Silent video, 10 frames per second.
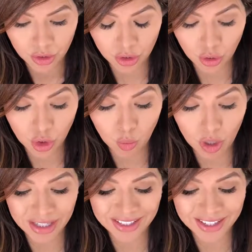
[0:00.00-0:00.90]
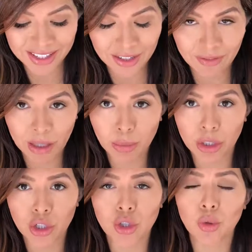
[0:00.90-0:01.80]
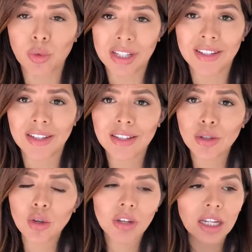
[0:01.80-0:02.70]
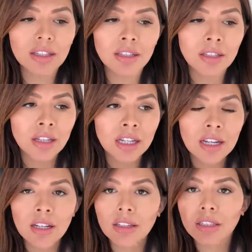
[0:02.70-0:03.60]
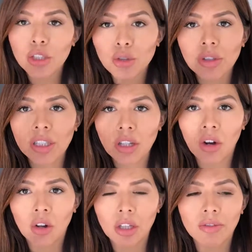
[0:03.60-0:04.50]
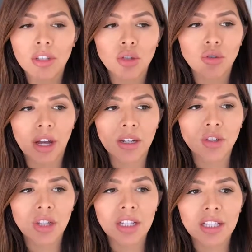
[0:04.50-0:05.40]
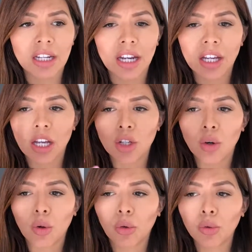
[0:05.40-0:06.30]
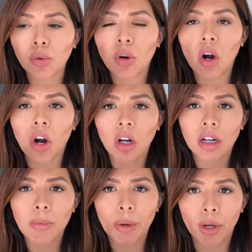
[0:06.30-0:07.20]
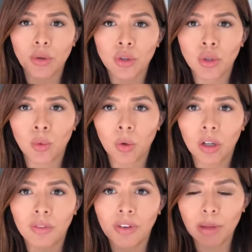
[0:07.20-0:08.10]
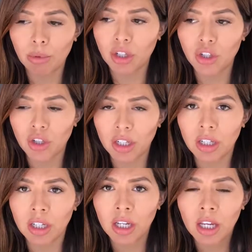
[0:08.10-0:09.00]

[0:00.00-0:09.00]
So you want to get in vibrational resonance. So that's literally all of the strategies that I go through are about your vibration.